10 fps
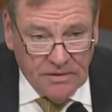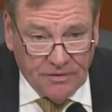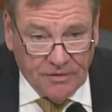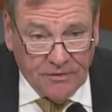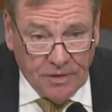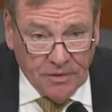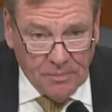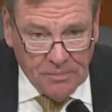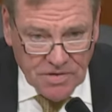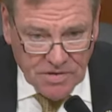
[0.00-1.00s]
to fulfill
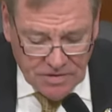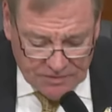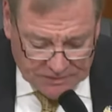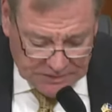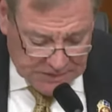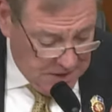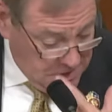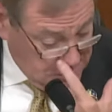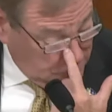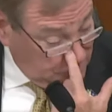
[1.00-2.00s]
the mission
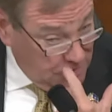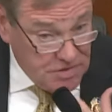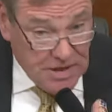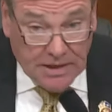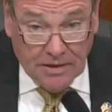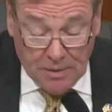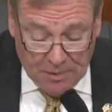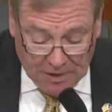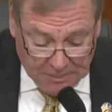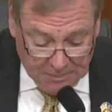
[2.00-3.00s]
for the sake of the
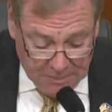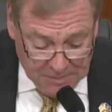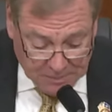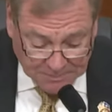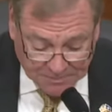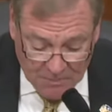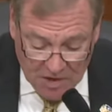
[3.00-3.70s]
American people.